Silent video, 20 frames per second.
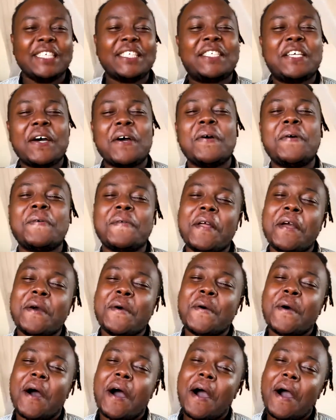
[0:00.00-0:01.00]
so,
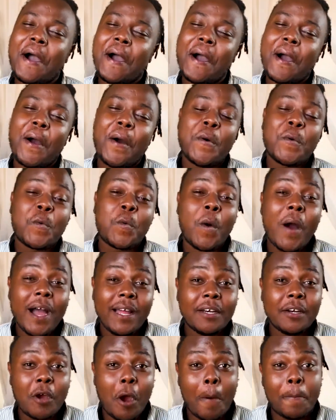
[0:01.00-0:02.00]
uh,
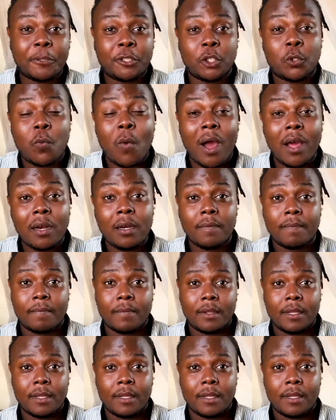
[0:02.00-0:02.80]
one option one